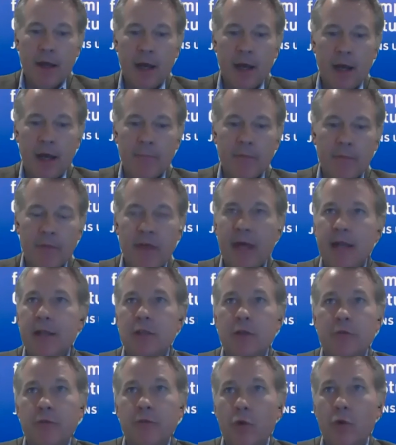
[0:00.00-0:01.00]
that
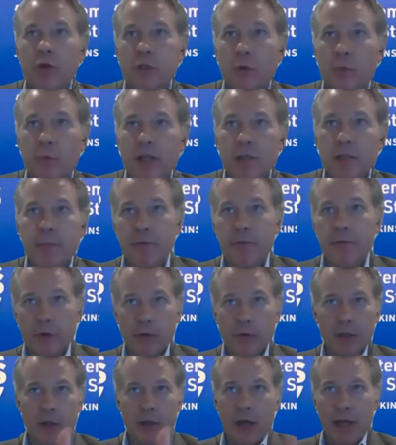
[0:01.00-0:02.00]
is, of course, a recipe for
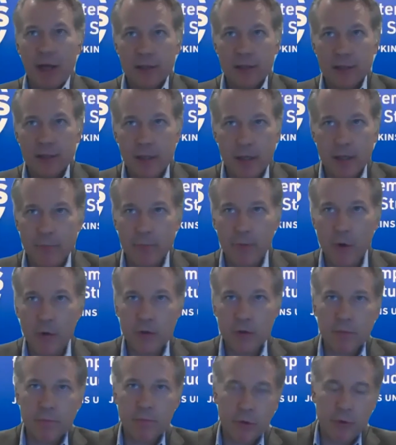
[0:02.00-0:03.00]
gridlock, as I think
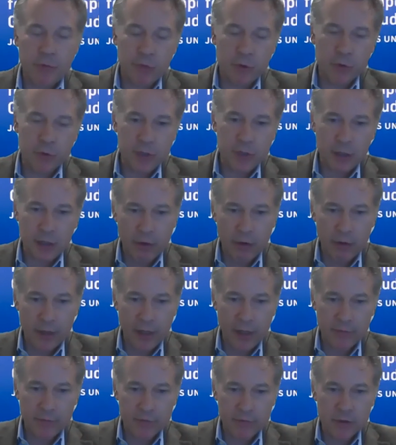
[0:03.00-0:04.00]
both Bruce and
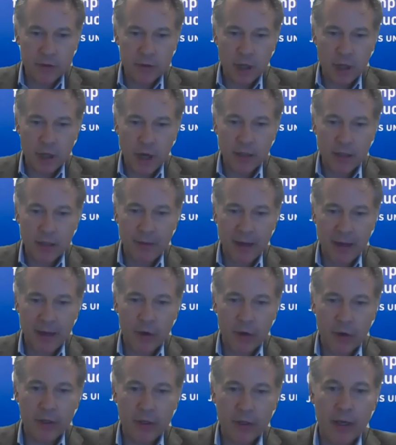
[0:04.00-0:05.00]
Laura have talked
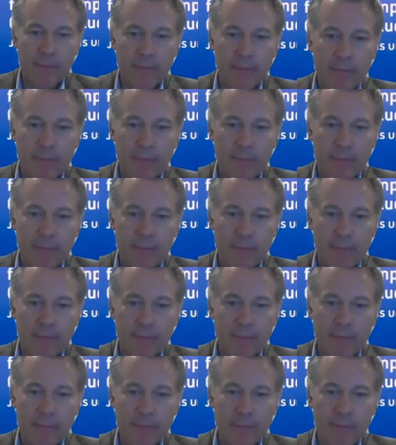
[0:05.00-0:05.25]
about.